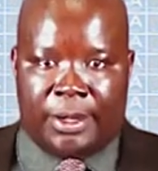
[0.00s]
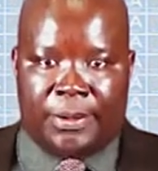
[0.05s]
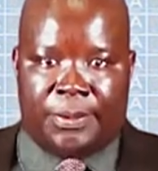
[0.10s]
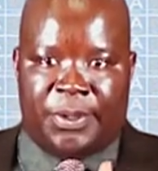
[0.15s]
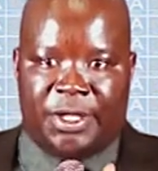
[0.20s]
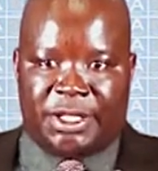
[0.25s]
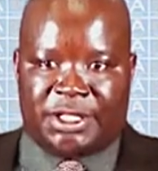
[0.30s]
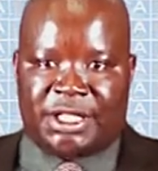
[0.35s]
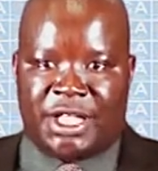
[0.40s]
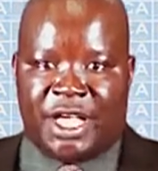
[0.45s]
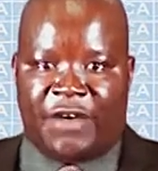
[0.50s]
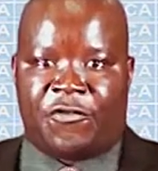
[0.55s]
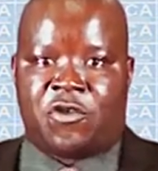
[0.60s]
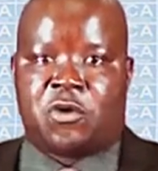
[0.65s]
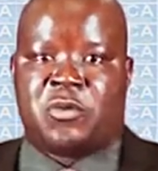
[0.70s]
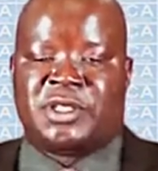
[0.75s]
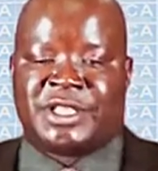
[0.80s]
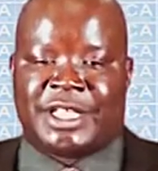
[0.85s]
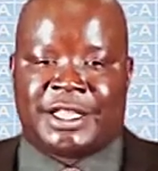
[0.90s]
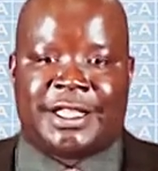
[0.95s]
This therefore
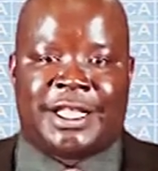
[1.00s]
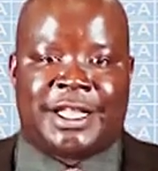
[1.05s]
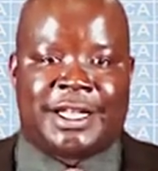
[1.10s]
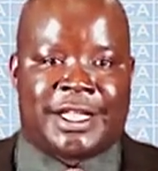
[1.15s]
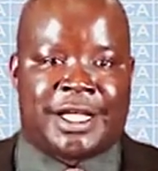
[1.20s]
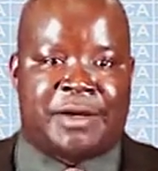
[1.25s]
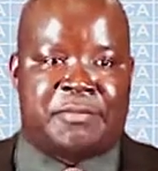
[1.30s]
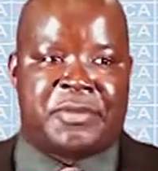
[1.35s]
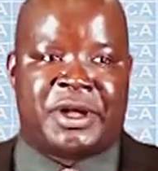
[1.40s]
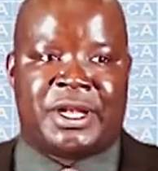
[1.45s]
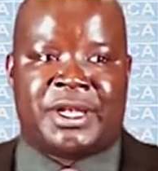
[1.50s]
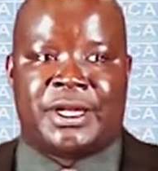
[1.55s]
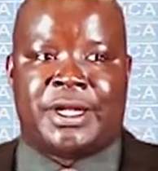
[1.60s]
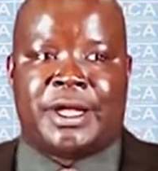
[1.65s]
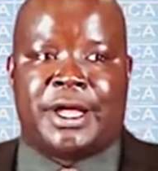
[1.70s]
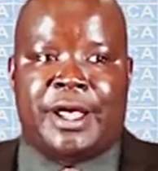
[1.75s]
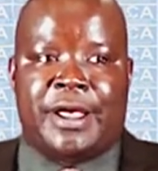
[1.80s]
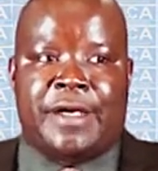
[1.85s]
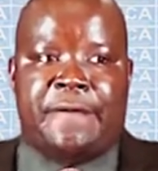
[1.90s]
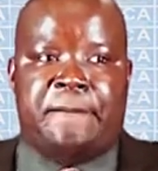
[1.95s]
means that that company
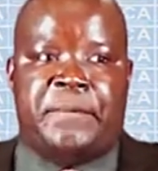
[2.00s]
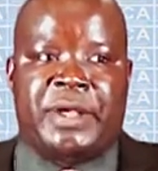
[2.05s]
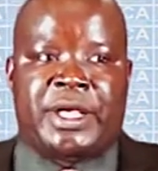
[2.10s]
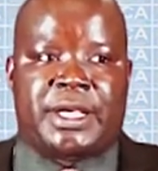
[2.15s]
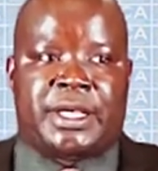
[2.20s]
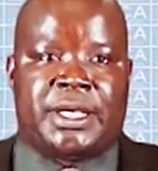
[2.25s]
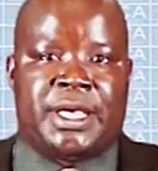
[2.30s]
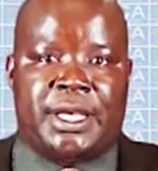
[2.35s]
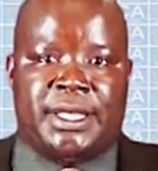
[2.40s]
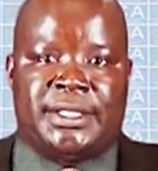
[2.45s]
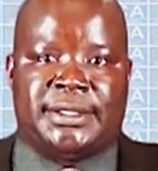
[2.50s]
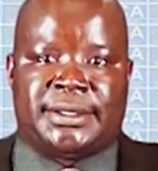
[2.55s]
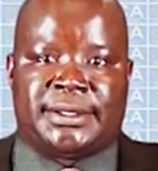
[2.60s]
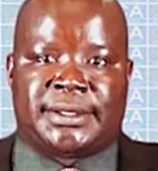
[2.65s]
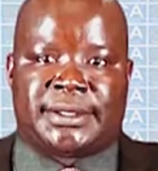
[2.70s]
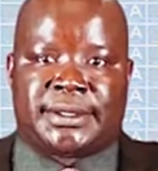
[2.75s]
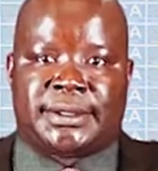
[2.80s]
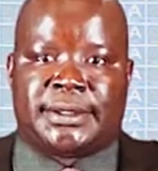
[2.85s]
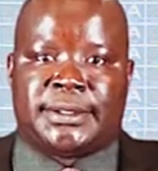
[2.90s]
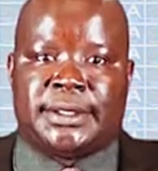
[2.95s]

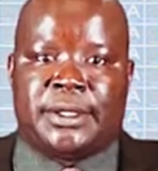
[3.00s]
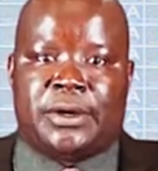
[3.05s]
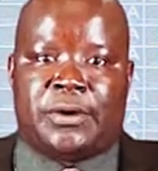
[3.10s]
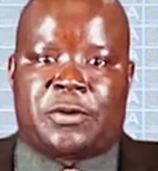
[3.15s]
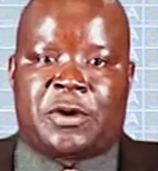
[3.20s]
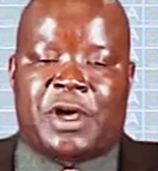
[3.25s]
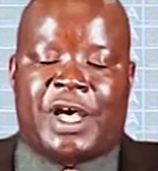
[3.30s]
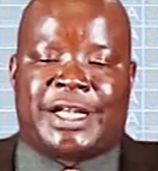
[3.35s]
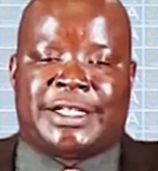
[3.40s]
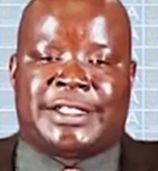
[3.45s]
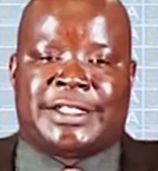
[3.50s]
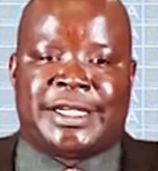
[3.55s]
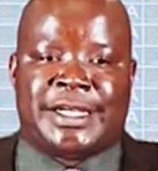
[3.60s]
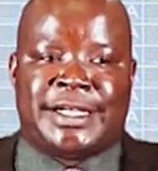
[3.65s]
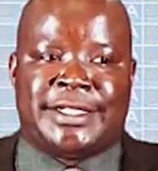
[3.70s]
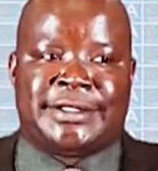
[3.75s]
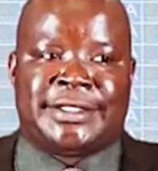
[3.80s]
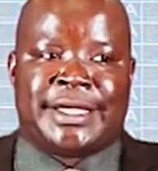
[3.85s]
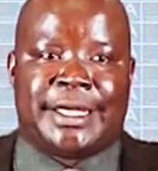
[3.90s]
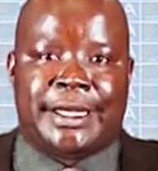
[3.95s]
begins or
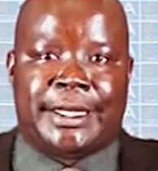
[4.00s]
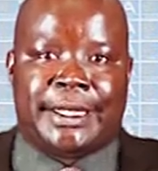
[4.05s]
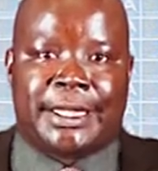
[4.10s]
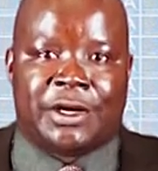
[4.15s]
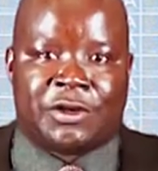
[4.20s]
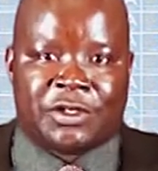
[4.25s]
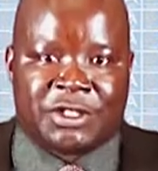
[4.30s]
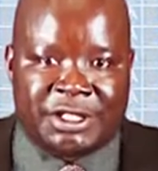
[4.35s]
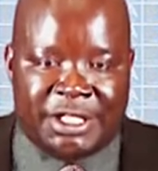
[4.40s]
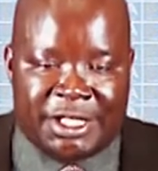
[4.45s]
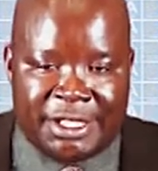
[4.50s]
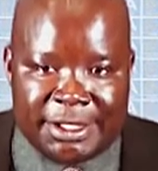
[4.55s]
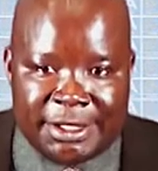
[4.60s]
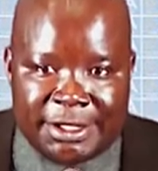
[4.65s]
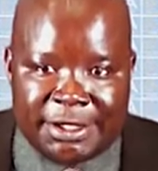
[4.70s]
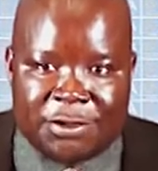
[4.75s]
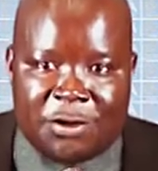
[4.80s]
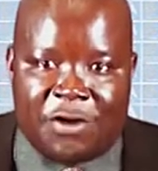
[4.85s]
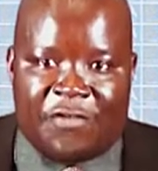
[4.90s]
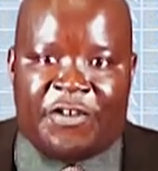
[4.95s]
attains a legal
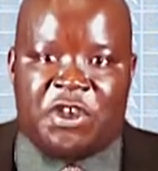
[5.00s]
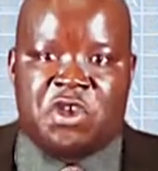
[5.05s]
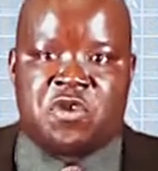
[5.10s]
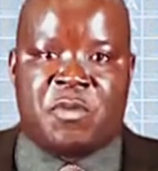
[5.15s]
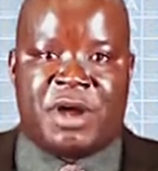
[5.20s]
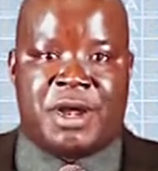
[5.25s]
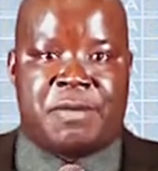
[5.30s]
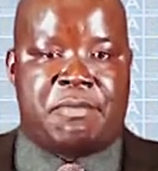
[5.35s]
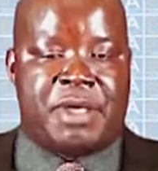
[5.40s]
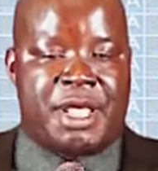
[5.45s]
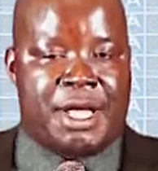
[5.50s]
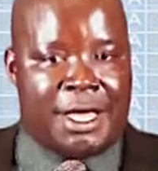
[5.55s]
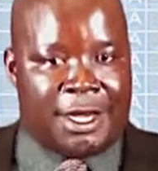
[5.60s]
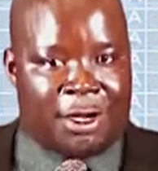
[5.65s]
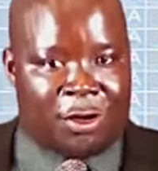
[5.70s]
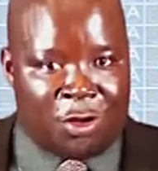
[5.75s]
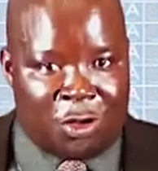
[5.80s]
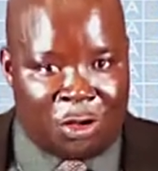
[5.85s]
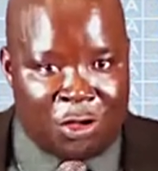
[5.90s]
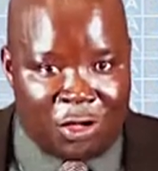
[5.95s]
status of a human being at
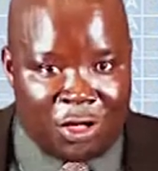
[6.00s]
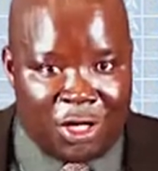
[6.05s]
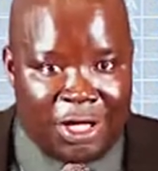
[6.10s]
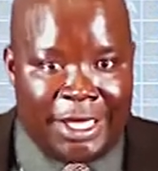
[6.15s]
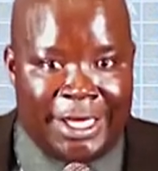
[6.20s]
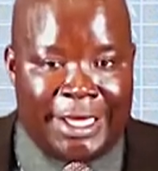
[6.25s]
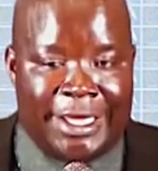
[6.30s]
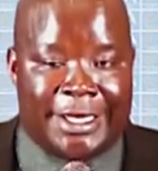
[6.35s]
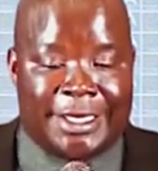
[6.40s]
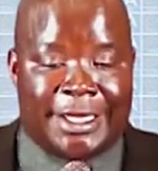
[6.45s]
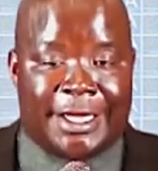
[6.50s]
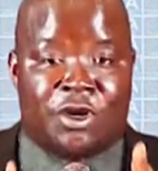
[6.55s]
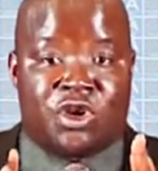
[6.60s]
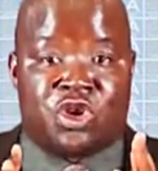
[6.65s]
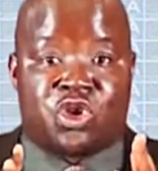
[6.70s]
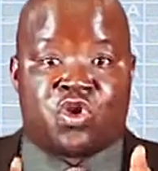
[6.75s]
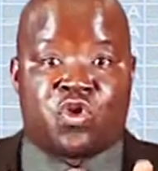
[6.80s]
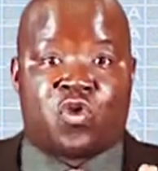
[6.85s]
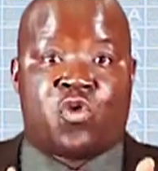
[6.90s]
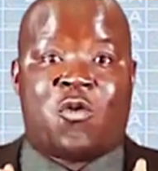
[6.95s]
law. It
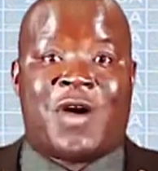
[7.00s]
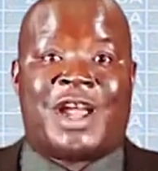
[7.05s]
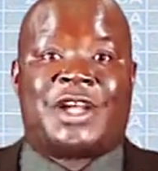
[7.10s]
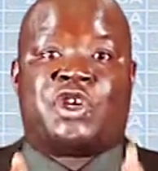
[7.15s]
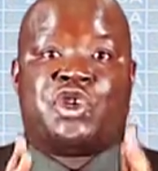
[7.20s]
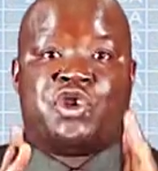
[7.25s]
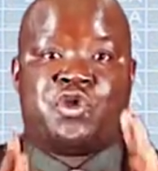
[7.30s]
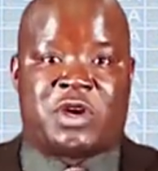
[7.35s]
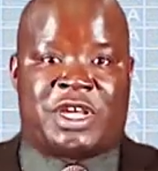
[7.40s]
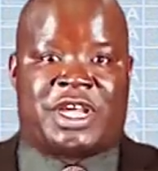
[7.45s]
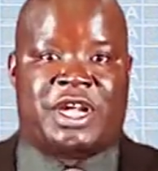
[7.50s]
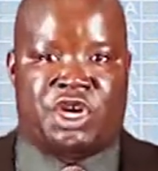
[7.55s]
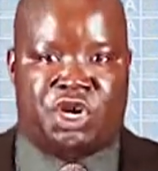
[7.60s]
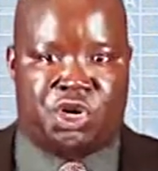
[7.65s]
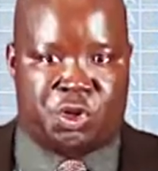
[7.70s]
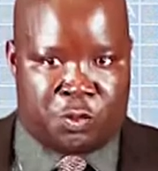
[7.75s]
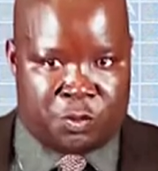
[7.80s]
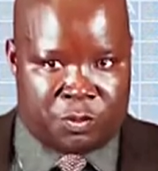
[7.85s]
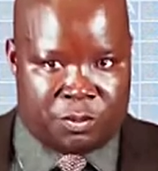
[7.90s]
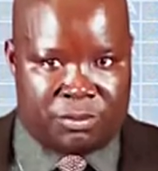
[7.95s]
can do what you can
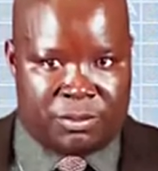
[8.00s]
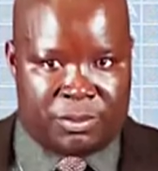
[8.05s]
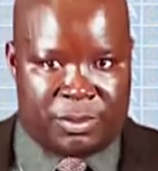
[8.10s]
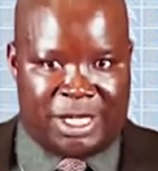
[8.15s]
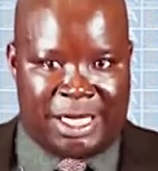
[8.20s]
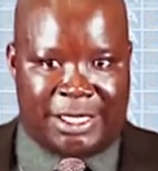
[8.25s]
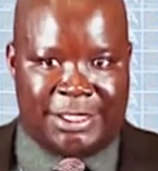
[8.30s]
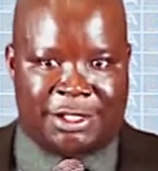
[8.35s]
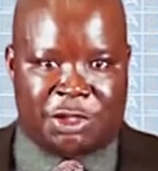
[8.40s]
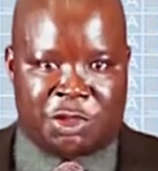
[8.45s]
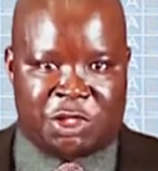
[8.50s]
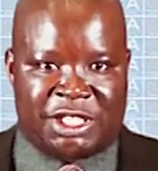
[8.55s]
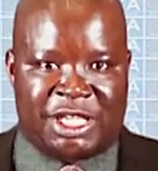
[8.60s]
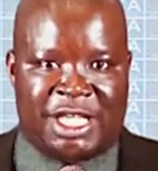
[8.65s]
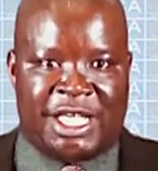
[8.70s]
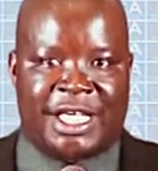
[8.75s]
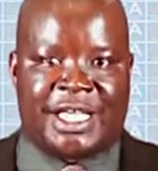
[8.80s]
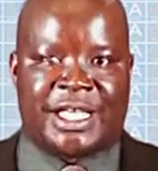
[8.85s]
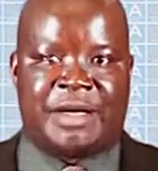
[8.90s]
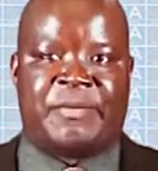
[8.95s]
do. That is to
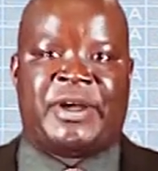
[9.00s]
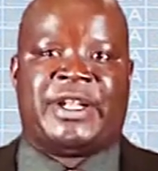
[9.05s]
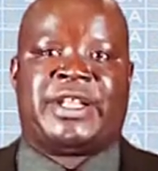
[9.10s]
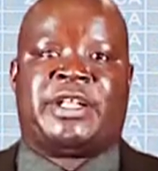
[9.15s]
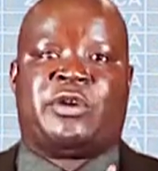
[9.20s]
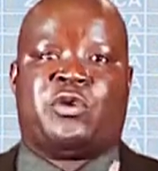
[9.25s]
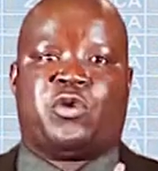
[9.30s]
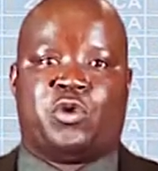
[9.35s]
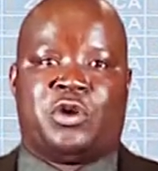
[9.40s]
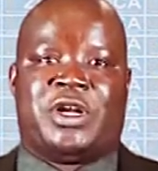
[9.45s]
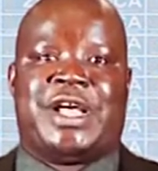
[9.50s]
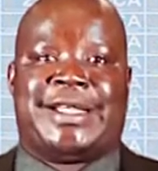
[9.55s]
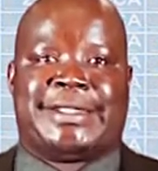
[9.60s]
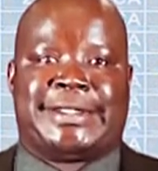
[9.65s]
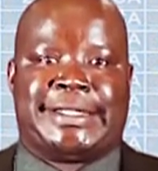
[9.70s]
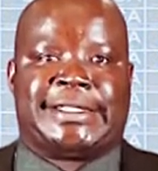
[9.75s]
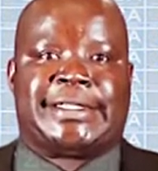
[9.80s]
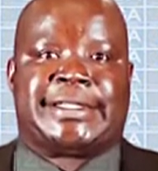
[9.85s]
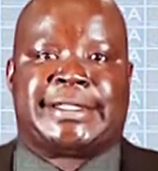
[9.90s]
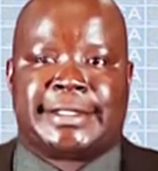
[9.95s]
say, a company can own
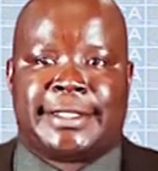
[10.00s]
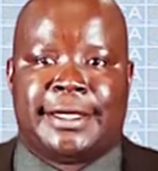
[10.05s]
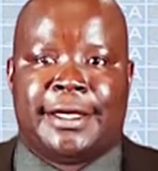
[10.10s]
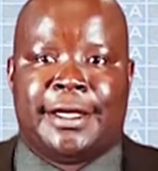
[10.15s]
assets.